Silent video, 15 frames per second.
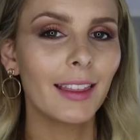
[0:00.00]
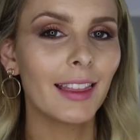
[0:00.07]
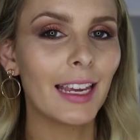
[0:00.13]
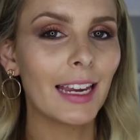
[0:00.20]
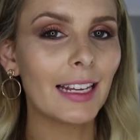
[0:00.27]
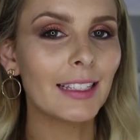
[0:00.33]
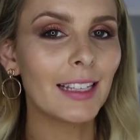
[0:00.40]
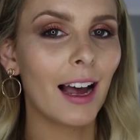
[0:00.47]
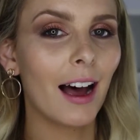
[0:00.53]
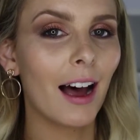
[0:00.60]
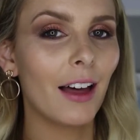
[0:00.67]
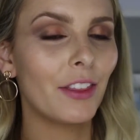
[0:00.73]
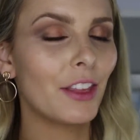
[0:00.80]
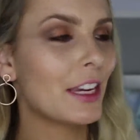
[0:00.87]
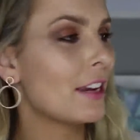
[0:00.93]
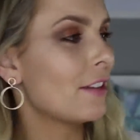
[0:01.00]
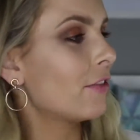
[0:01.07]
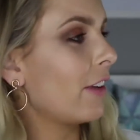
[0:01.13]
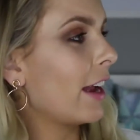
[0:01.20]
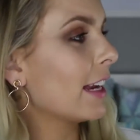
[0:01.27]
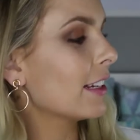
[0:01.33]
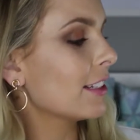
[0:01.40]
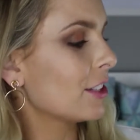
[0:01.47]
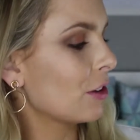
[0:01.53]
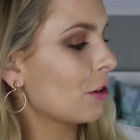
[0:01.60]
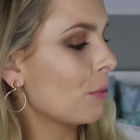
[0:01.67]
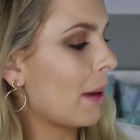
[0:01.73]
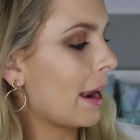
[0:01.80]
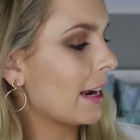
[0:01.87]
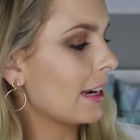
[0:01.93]
These are the Fake It Till
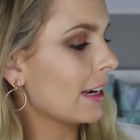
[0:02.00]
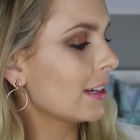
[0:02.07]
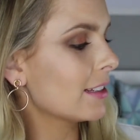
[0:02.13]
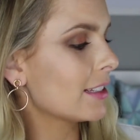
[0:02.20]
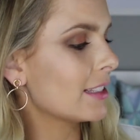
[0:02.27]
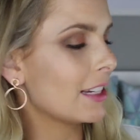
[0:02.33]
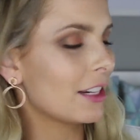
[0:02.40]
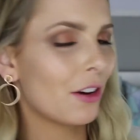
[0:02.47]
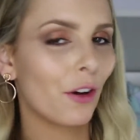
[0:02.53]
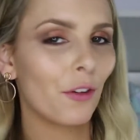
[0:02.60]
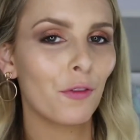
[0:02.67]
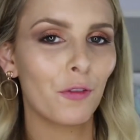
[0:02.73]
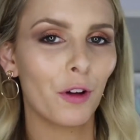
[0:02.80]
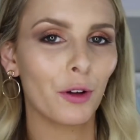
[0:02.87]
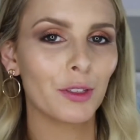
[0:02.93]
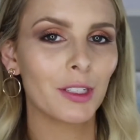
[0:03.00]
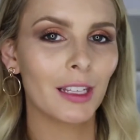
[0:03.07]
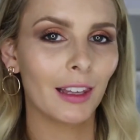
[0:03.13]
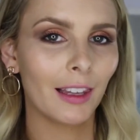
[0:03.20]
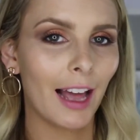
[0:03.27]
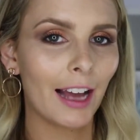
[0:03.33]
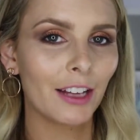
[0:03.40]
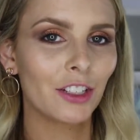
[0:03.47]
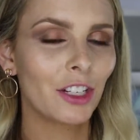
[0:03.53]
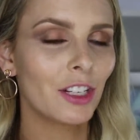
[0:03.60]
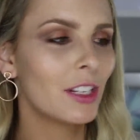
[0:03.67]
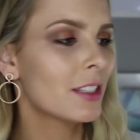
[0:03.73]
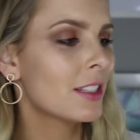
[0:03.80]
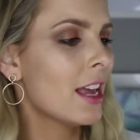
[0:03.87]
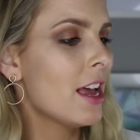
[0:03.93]
You Make It Stick-On False
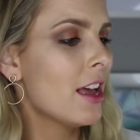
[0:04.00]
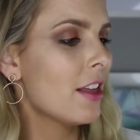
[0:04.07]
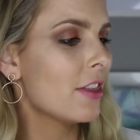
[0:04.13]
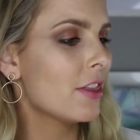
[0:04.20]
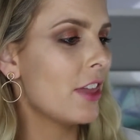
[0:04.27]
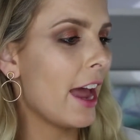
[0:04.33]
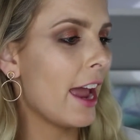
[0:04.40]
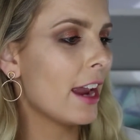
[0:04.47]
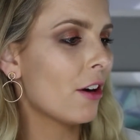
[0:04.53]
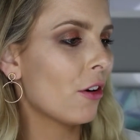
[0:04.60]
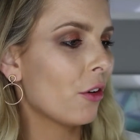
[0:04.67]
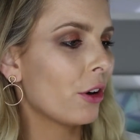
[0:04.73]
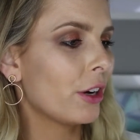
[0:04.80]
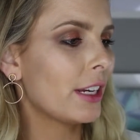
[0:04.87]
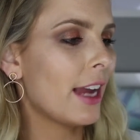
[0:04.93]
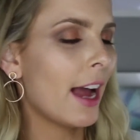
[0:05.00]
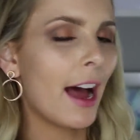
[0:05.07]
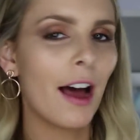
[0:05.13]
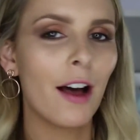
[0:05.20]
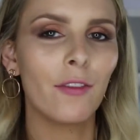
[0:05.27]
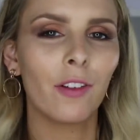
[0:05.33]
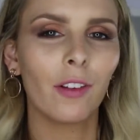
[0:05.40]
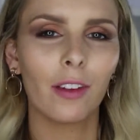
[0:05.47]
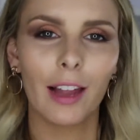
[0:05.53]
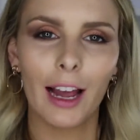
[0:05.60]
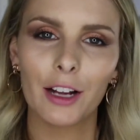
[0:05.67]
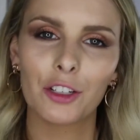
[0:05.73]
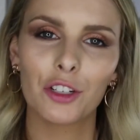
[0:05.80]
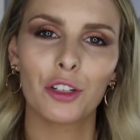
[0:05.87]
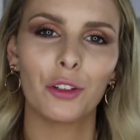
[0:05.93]
Lashes. They already have
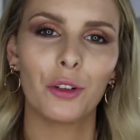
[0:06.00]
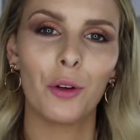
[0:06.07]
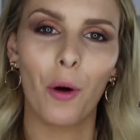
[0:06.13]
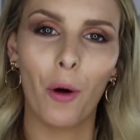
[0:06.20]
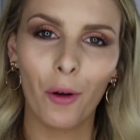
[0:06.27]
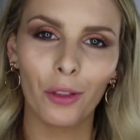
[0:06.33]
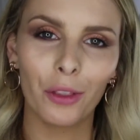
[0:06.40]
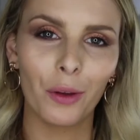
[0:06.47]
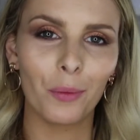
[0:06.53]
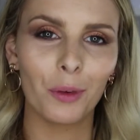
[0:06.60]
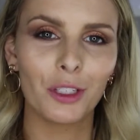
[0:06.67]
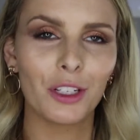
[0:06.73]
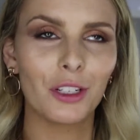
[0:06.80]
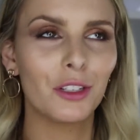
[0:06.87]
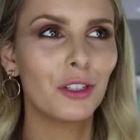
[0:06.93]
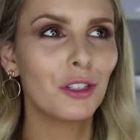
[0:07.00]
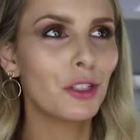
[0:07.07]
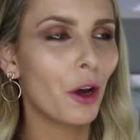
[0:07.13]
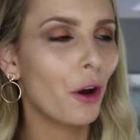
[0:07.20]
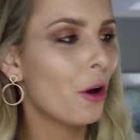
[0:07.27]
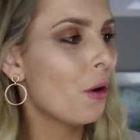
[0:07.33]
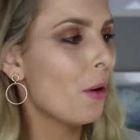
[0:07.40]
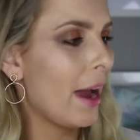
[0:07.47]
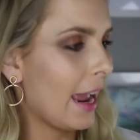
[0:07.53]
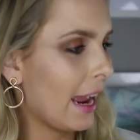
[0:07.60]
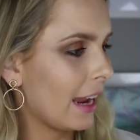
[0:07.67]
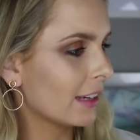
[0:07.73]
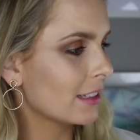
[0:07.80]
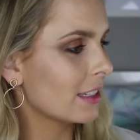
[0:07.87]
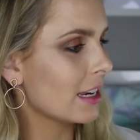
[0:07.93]
lash glue on them, which is so
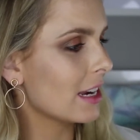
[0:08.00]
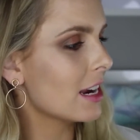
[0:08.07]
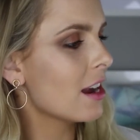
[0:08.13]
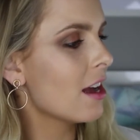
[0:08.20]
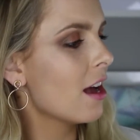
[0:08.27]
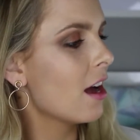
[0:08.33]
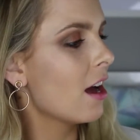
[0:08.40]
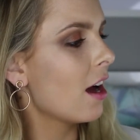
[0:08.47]
handy.